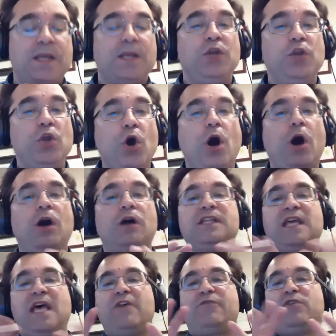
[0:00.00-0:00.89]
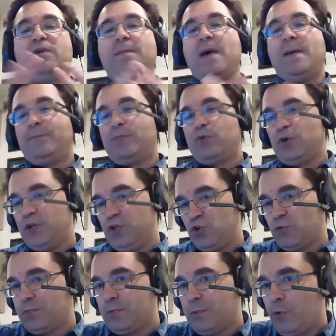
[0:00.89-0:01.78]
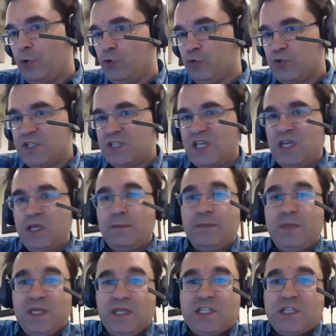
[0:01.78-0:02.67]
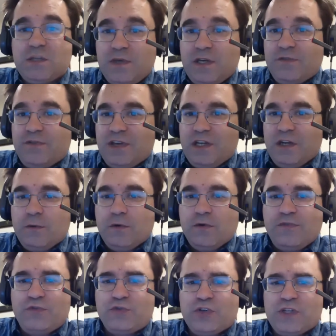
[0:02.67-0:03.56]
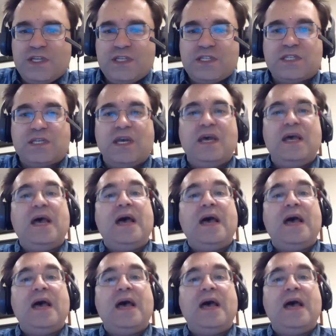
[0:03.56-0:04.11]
Not every member in your proposed team needs to be available for this,